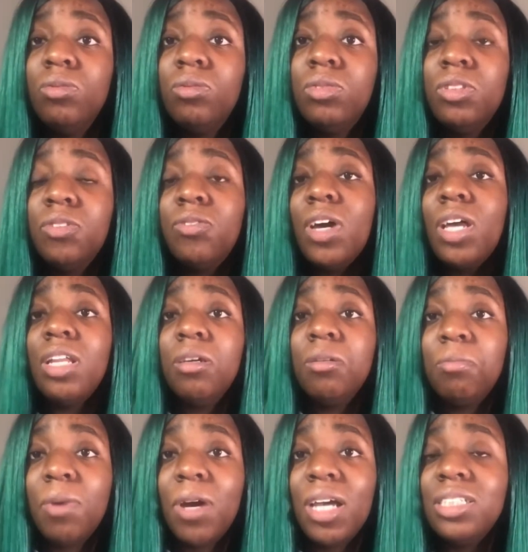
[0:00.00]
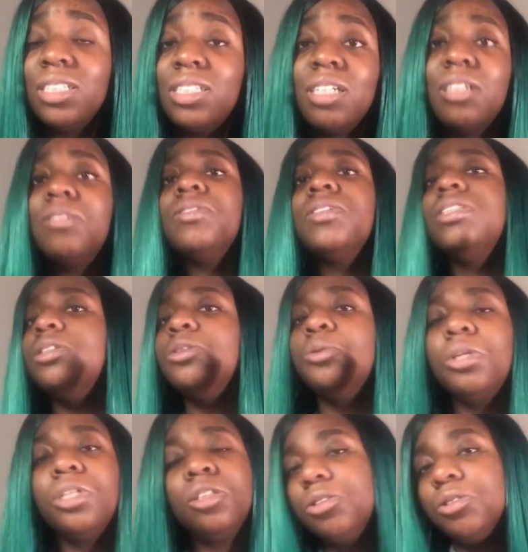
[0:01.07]
develop and delve into
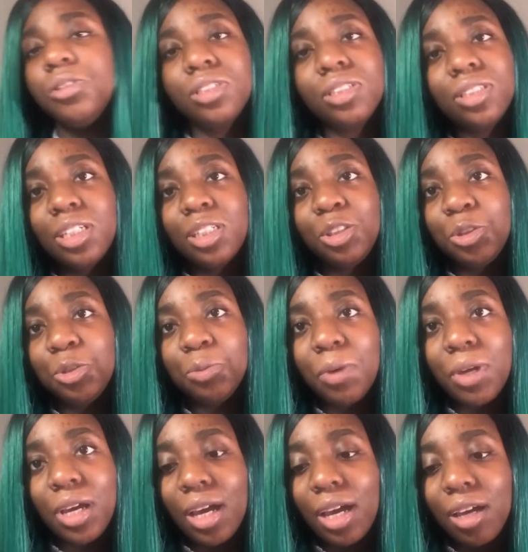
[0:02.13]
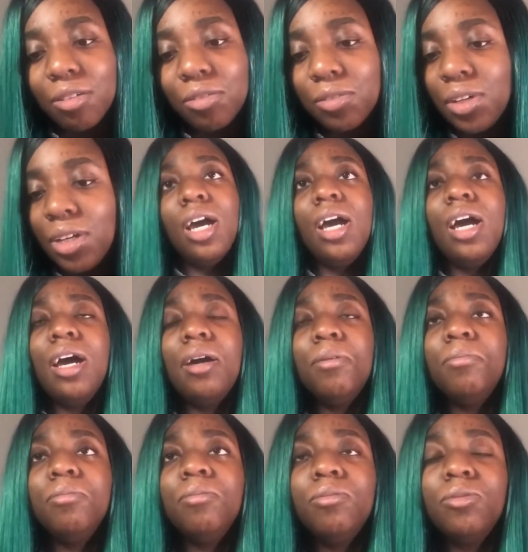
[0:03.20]
interests that you may have.
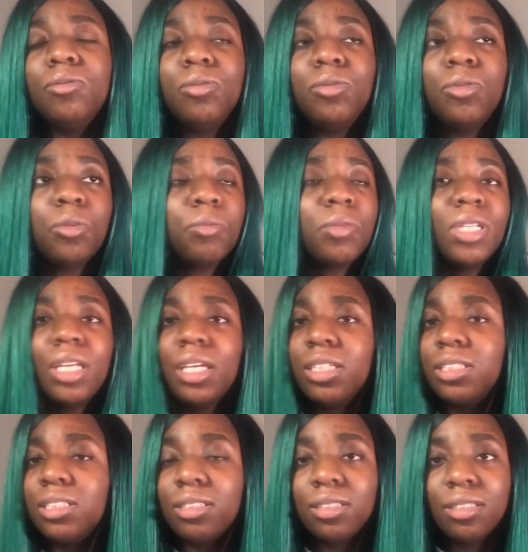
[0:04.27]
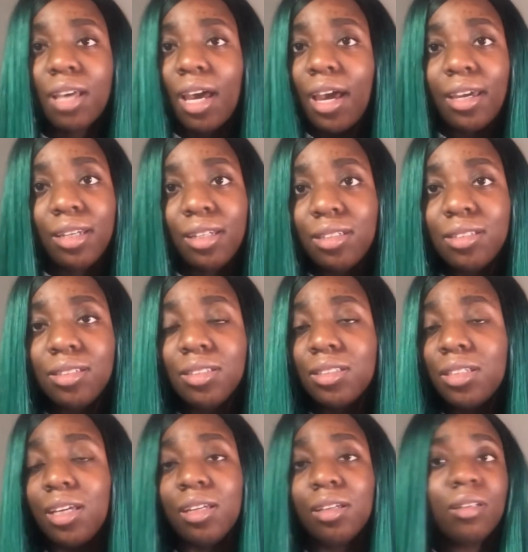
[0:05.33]
For me, like societies,
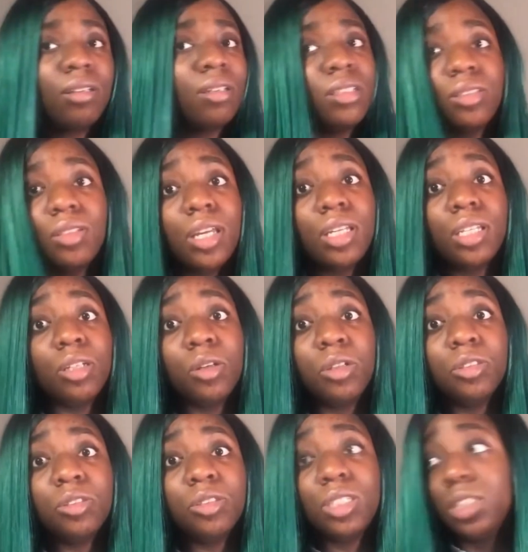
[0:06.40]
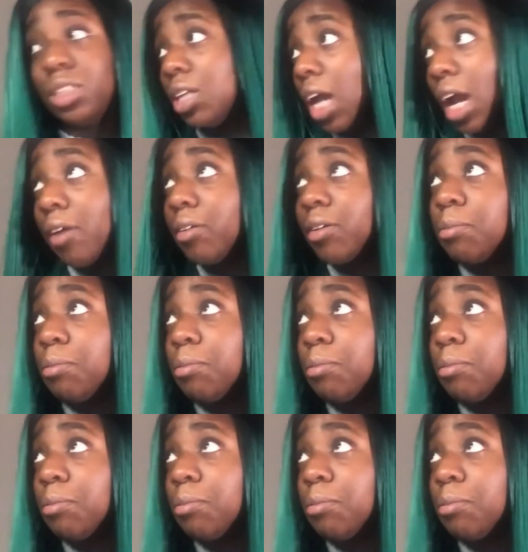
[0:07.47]
like, is there anything you're interested in? Harry